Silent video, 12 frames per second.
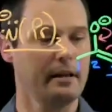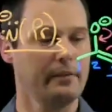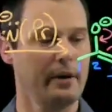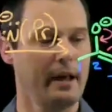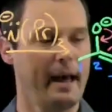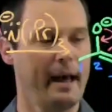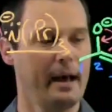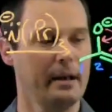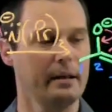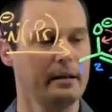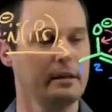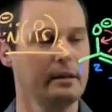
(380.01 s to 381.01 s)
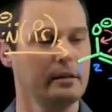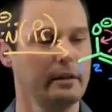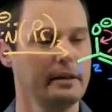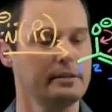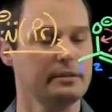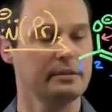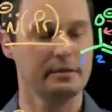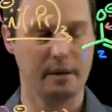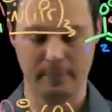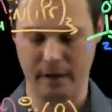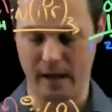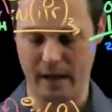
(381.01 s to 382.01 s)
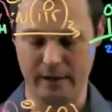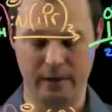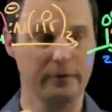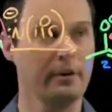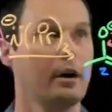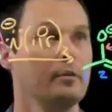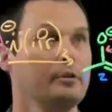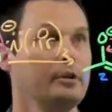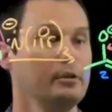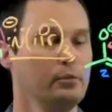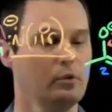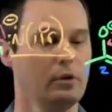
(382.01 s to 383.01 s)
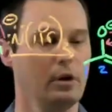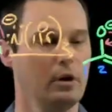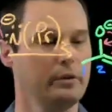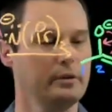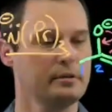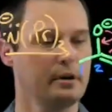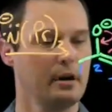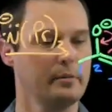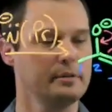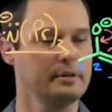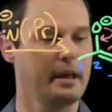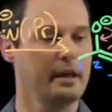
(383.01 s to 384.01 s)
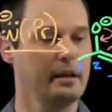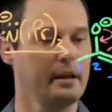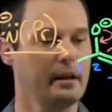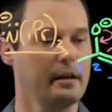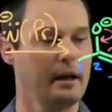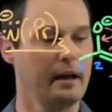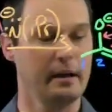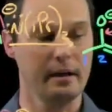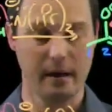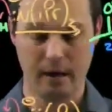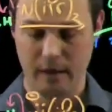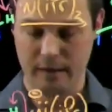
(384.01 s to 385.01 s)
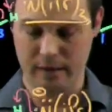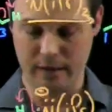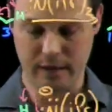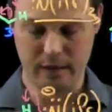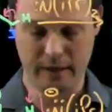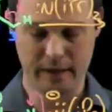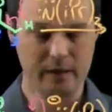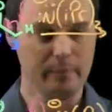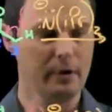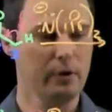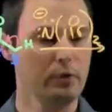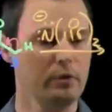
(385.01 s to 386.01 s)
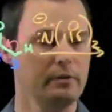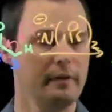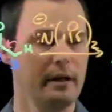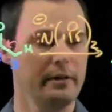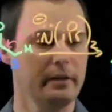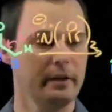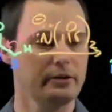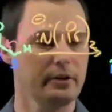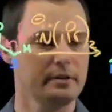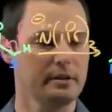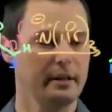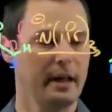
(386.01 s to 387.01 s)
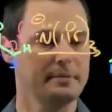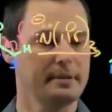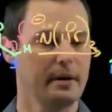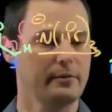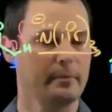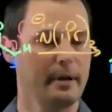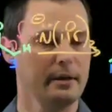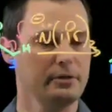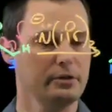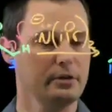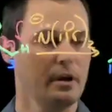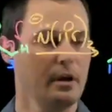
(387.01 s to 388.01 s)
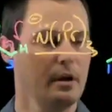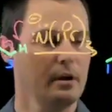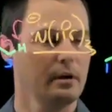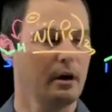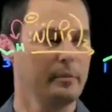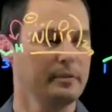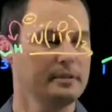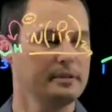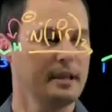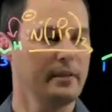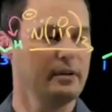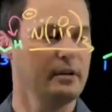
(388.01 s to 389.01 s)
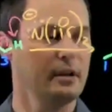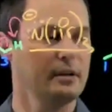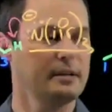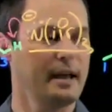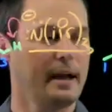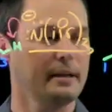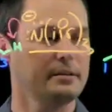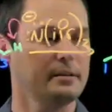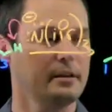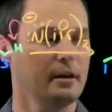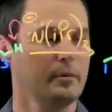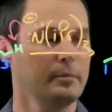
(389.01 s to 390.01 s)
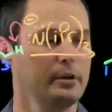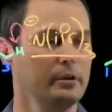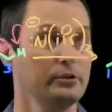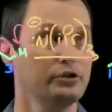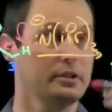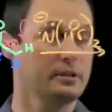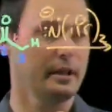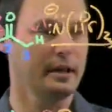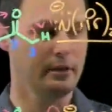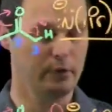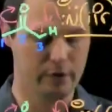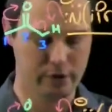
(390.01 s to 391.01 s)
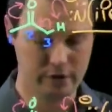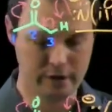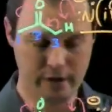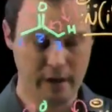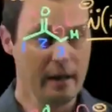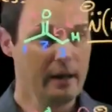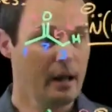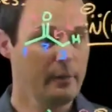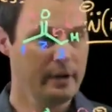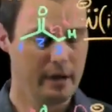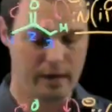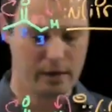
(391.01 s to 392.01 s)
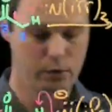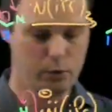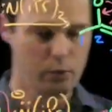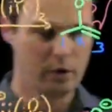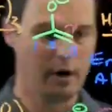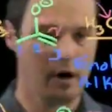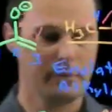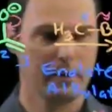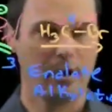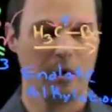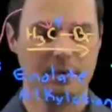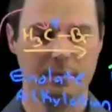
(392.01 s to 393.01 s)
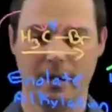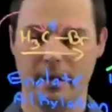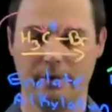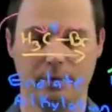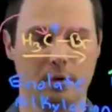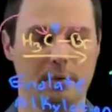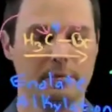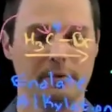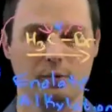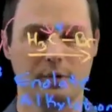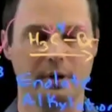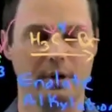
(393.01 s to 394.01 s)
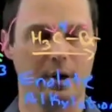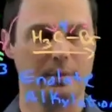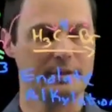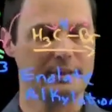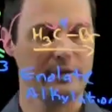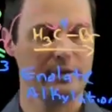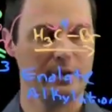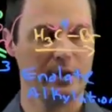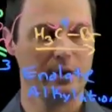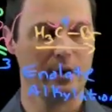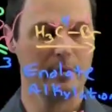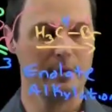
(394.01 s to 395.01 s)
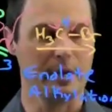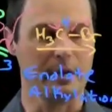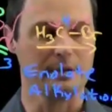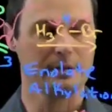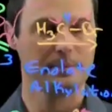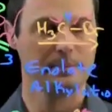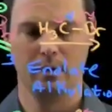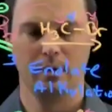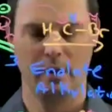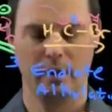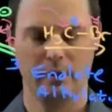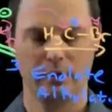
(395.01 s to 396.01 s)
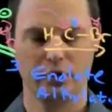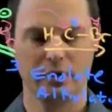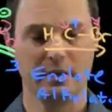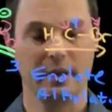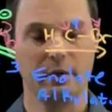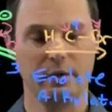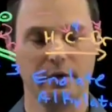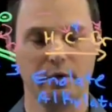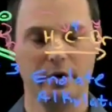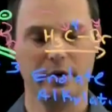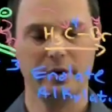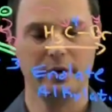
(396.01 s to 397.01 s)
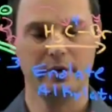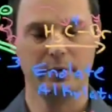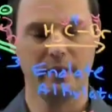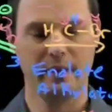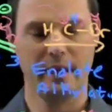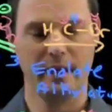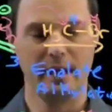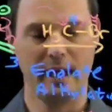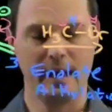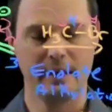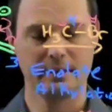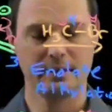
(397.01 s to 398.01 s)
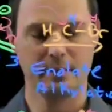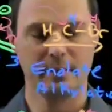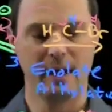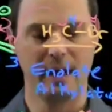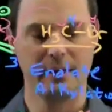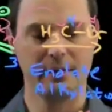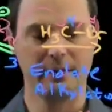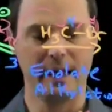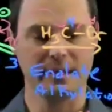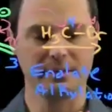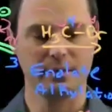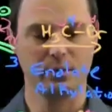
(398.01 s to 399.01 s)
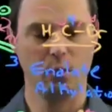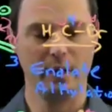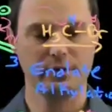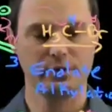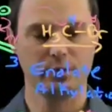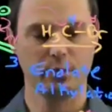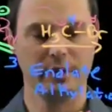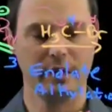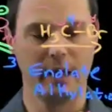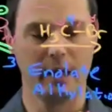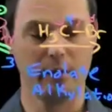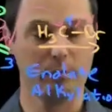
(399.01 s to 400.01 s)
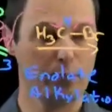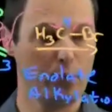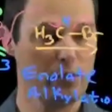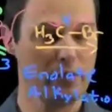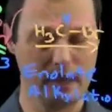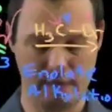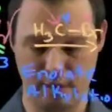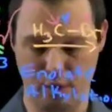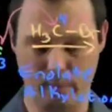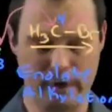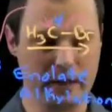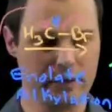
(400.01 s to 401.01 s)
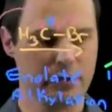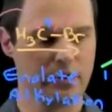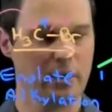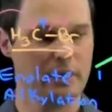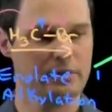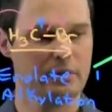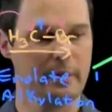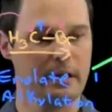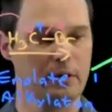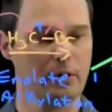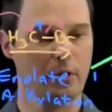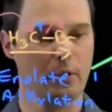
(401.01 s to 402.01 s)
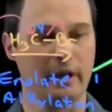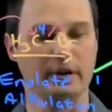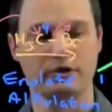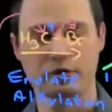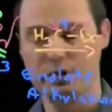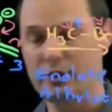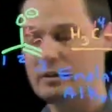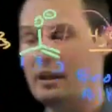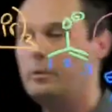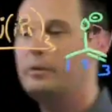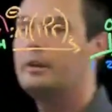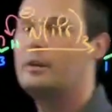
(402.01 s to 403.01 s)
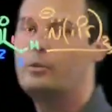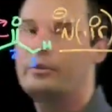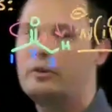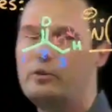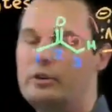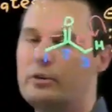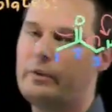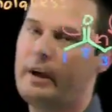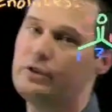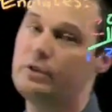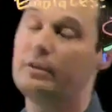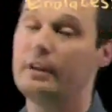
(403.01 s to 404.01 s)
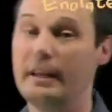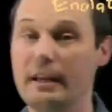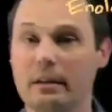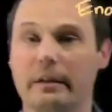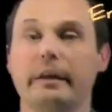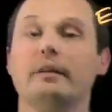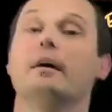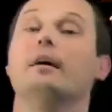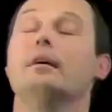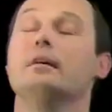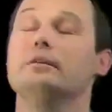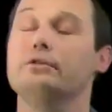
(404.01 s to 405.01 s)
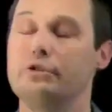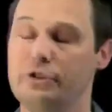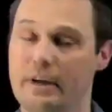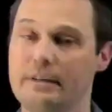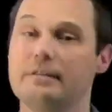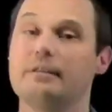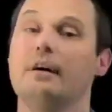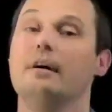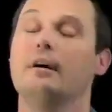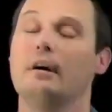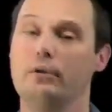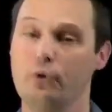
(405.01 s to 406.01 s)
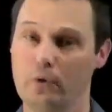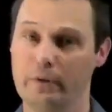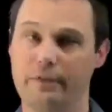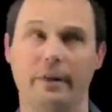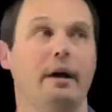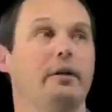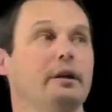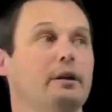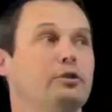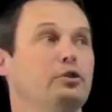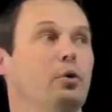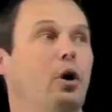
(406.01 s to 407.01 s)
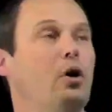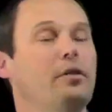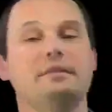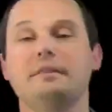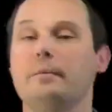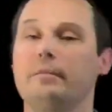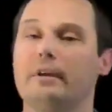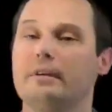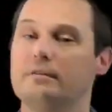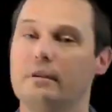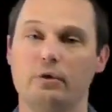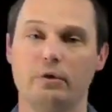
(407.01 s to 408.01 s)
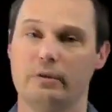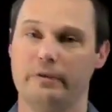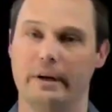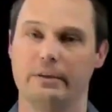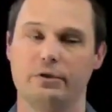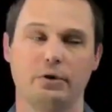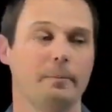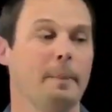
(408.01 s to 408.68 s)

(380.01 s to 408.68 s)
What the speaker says: If I add an enolate to some kind of carbonyl, we'll call these carbons 8 and 9, then the enolate can be a nucleophile. The electrons collapse down from oxygen. Carbon 7 attacks the carbonyl, just like the Grignard did, and we get a new carbon-carbon bond formed between carbon 7 and carbon 8. And just like with the Grignard, if we then add some kind of acid quench, we can protonate the O- charge to make an OH, just like we did with the Grignard reaction. The enolate is just a nucleophile. It can do all the same things that nucleophiles do.